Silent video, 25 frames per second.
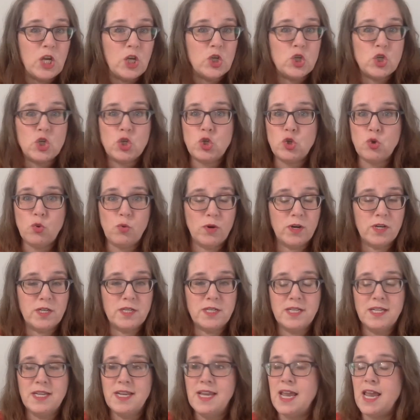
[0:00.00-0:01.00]

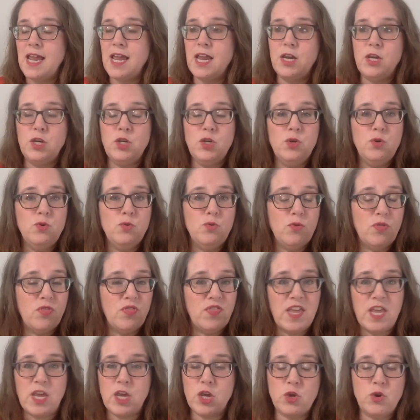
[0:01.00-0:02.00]
short and you
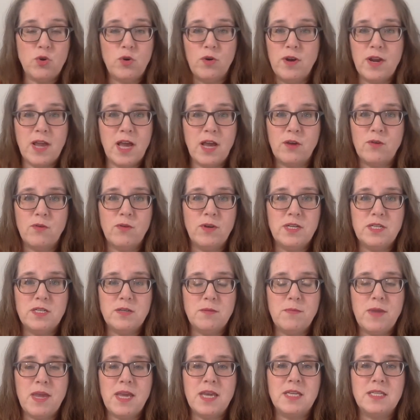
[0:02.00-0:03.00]
think you're not going to
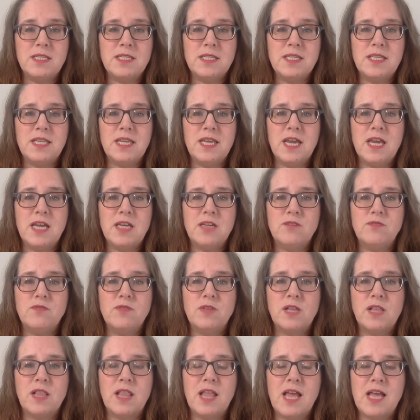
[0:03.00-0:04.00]
make it to the end of
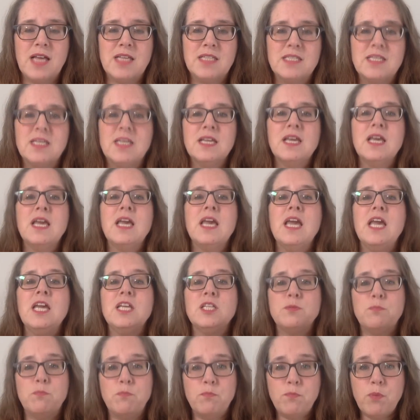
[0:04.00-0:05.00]
the class,
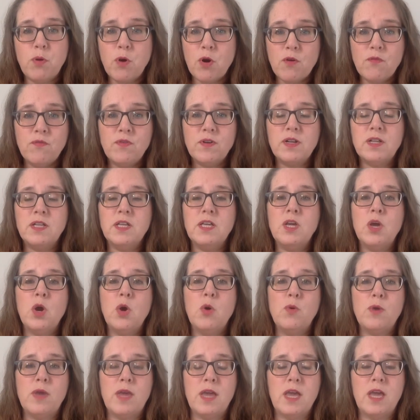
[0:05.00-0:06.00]
it's perfectly
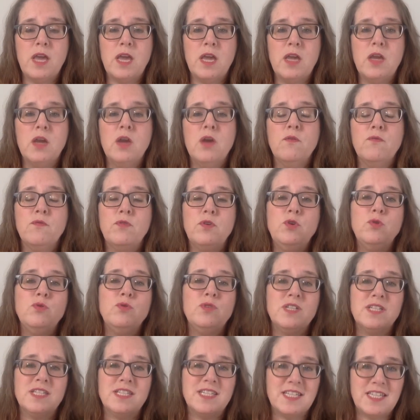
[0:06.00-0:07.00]
okay for you
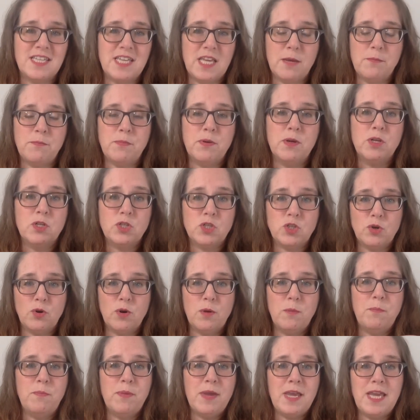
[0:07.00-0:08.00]
to skip
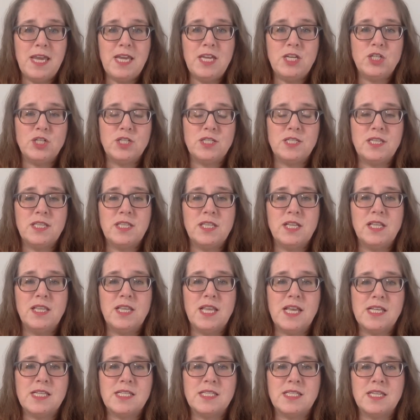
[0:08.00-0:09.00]
certain pages in the
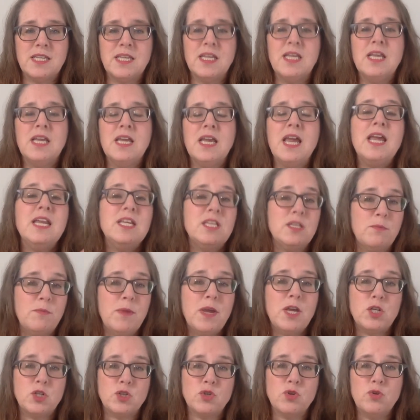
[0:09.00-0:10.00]
lesson and to
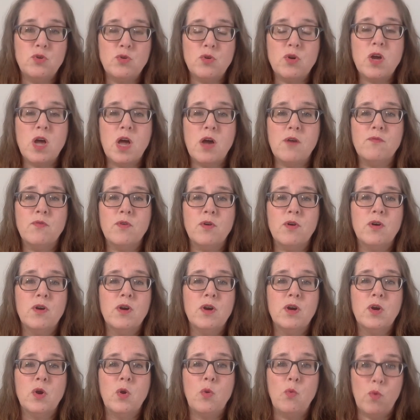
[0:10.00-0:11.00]
make sure you cover
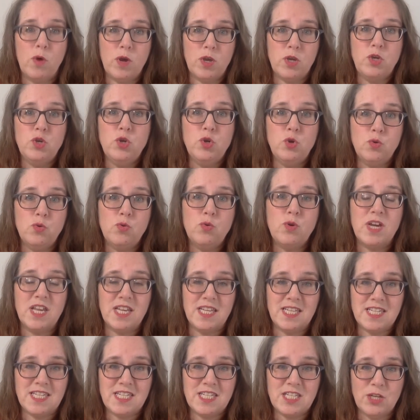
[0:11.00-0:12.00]
what you
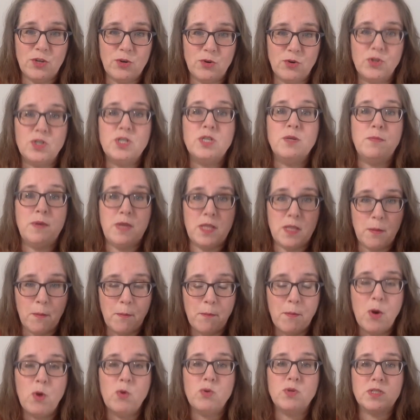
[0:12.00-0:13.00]
consider to be the
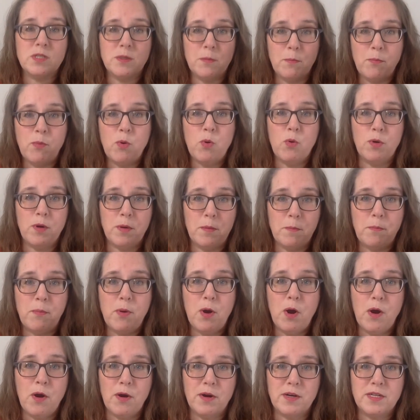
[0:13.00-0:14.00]
most important
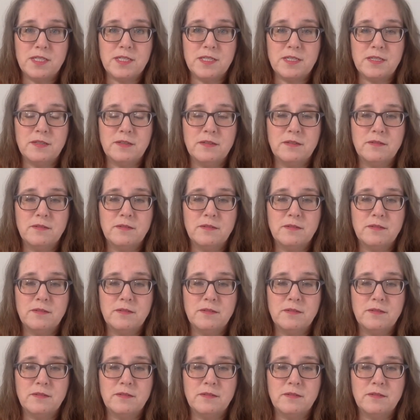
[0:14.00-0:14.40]
parts.